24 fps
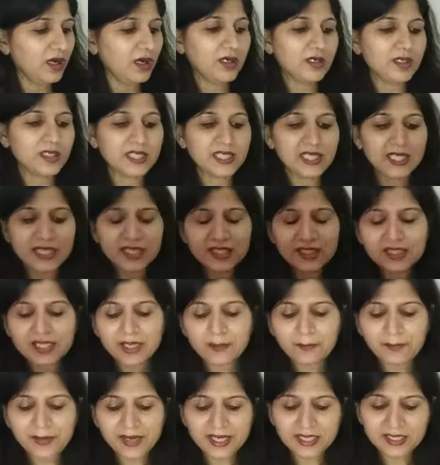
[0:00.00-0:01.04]
Read the
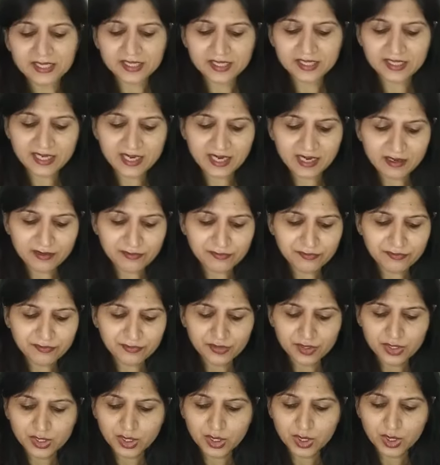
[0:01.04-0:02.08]
paragraph.
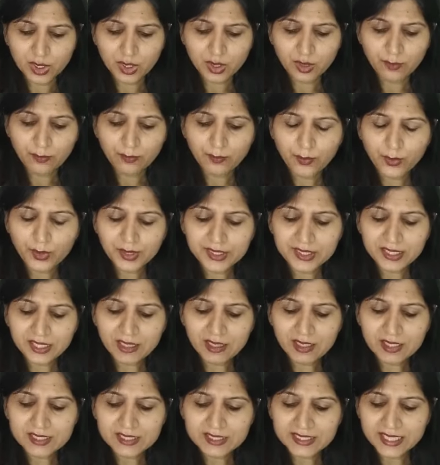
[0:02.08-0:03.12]
Put
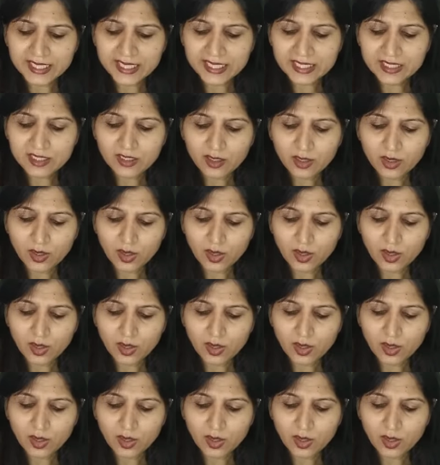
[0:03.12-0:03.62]
a tick